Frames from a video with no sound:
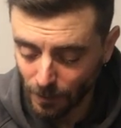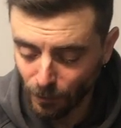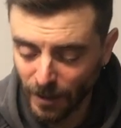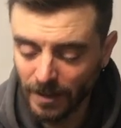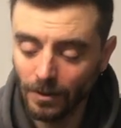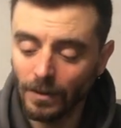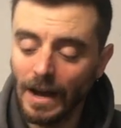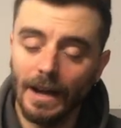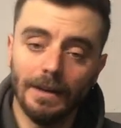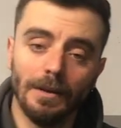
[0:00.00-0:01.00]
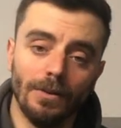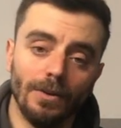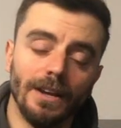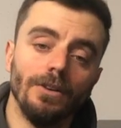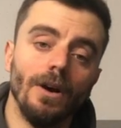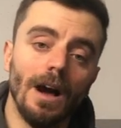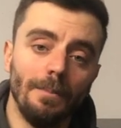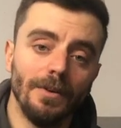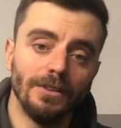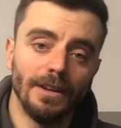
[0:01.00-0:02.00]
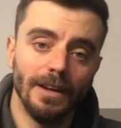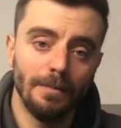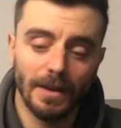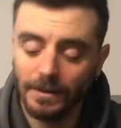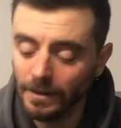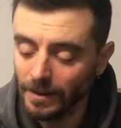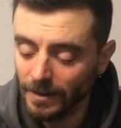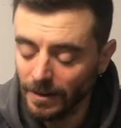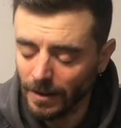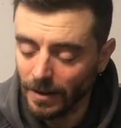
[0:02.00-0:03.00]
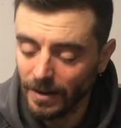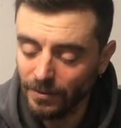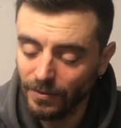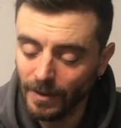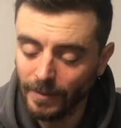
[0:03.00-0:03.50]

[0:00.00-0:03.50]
when I go up on the A plate, I feel